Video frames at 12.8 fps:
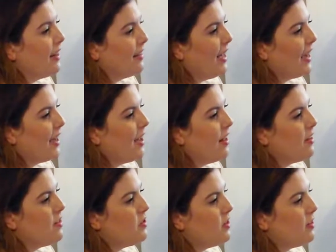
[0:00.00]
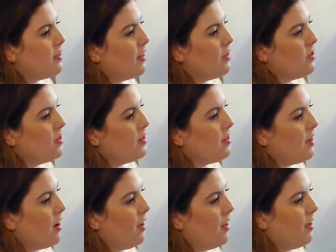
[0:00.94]
Like it's just
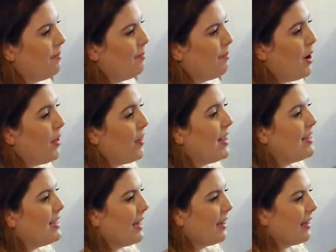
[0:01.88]
authentic.